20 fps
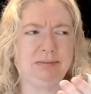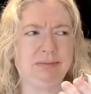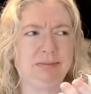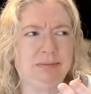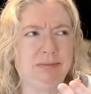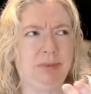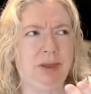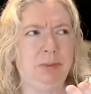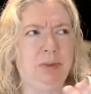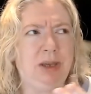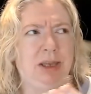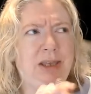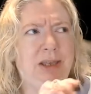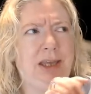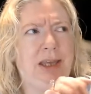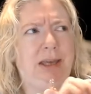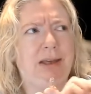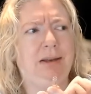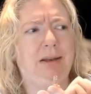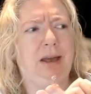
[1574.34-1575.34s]

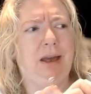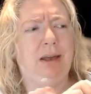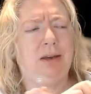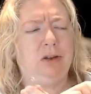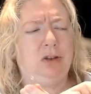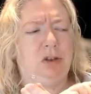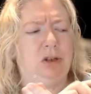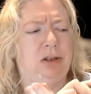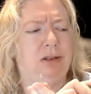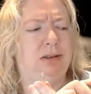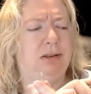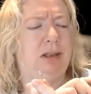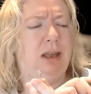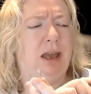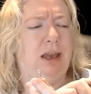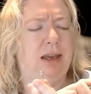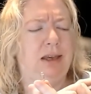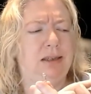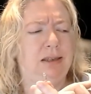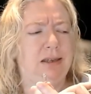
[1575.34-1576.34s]
maybe, actually,
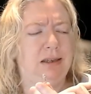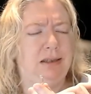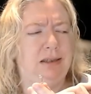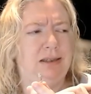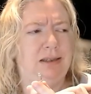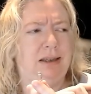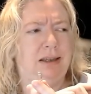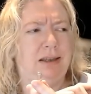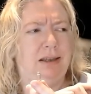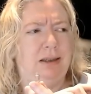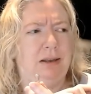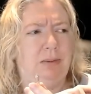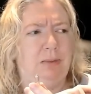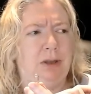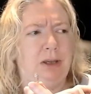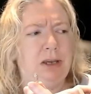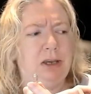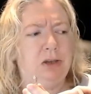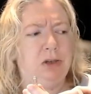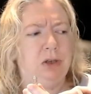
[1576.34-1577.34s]
I guess it's a little
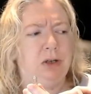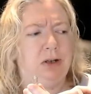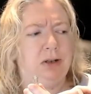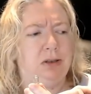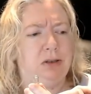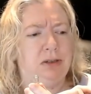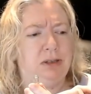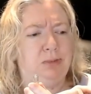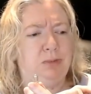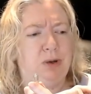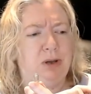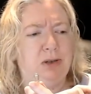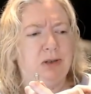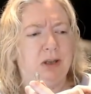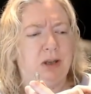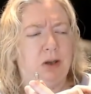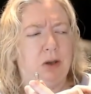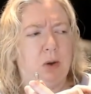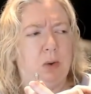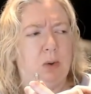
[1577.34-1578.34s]
bit easier. The spray's
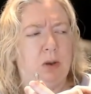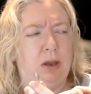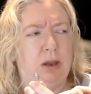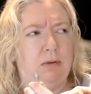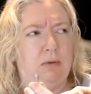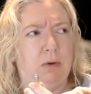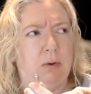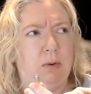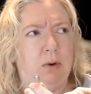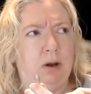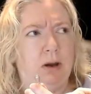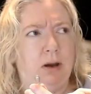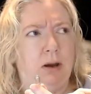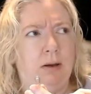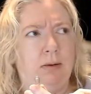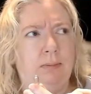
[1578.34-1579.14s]
not going everywhere.